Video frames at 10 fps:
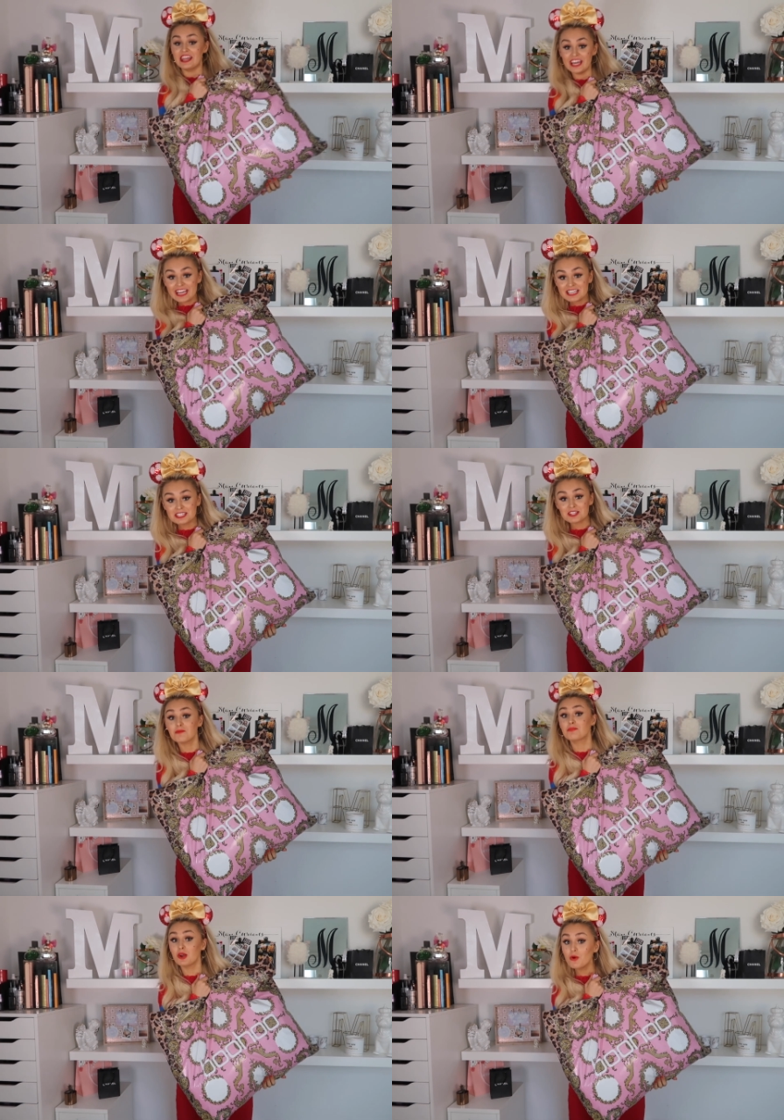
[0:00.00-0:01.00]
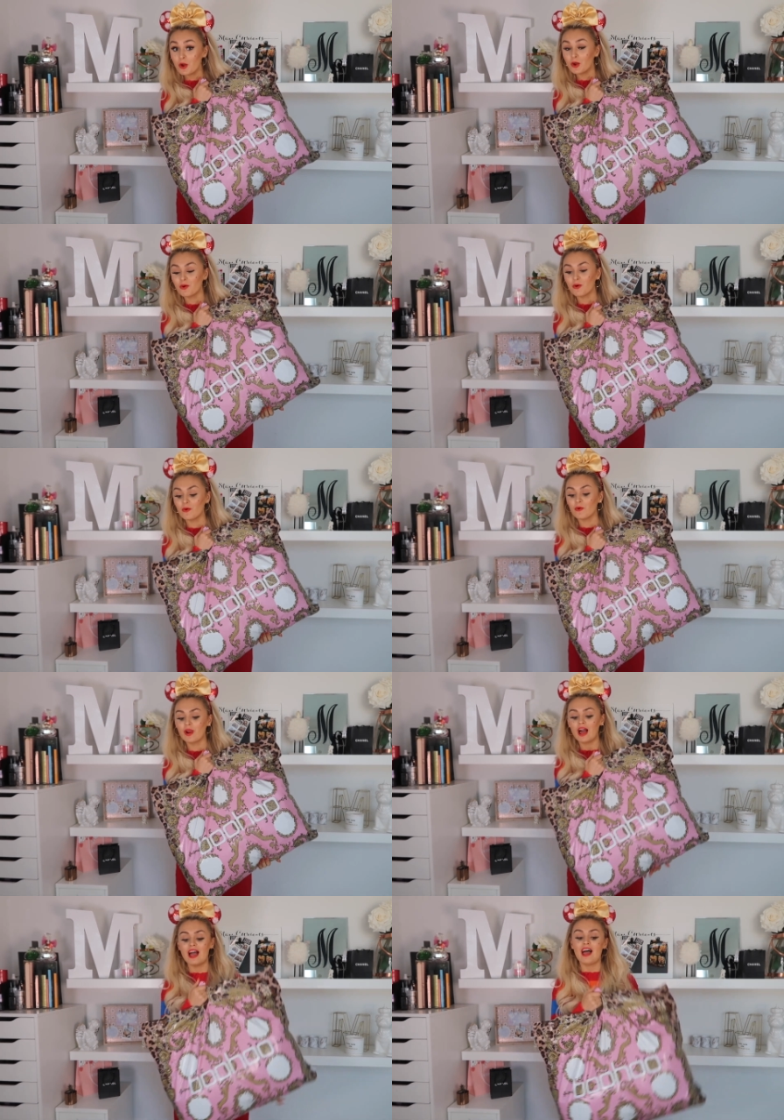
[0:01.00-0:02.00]
this boohoo
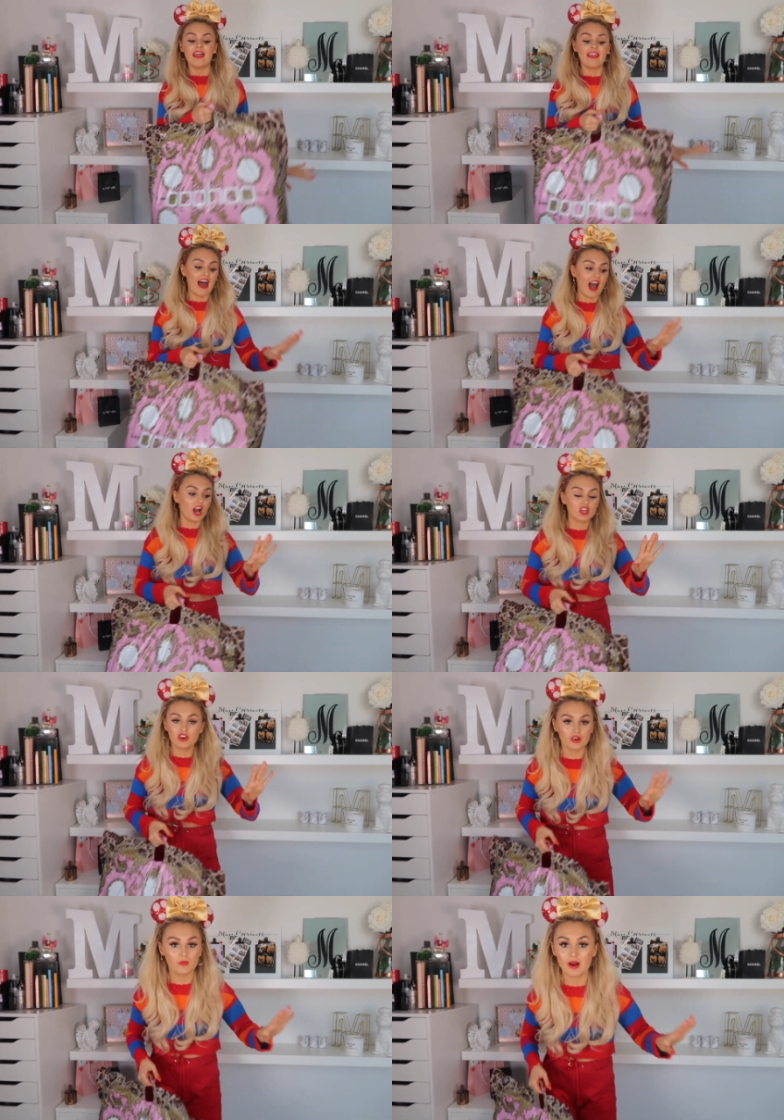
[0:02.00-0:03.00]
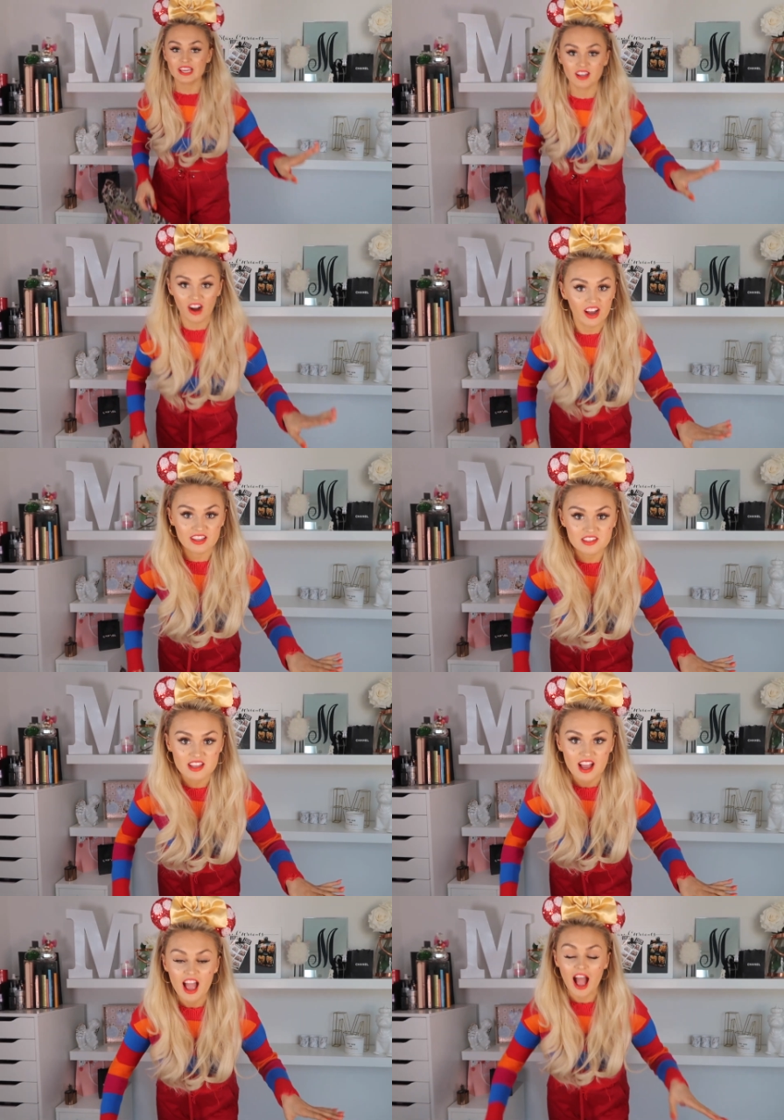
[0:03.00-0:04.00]
haul that I couldn't wait, guys.